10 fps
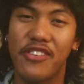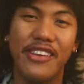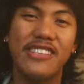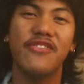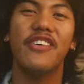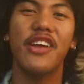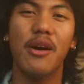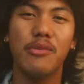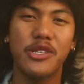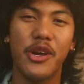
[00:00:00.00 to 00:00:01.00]
For this video,
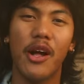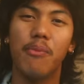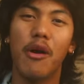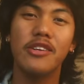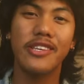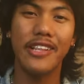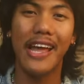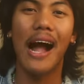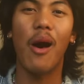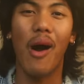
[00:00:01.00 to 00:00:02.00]
I'm gonna show y'all personally
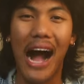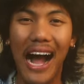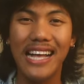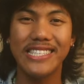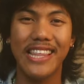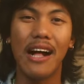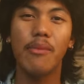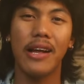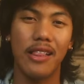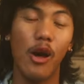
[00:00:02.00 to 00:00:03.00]
how I style
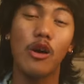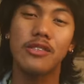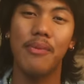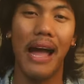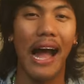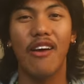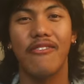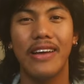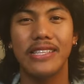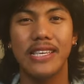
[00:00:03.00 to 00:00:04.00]
my clothes and my
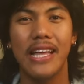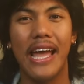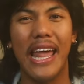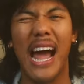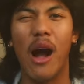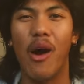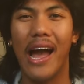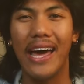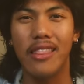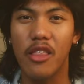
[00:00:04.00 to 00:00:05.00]
outfits and how I
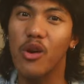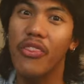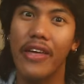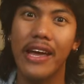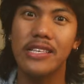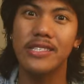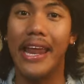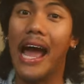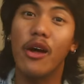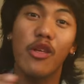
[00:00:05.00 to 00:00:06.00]
add little things
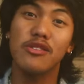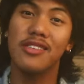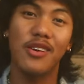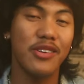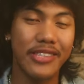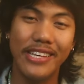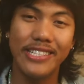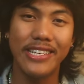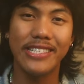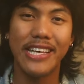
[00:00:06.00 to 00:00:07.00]
and how those little
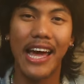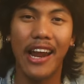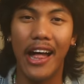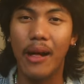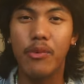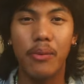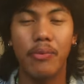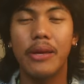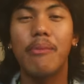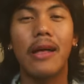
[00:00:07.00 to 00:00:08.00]
additions kind of help
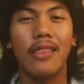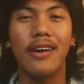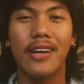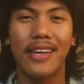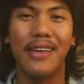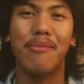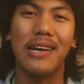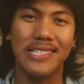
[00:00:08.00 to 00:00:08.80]
complete my look and my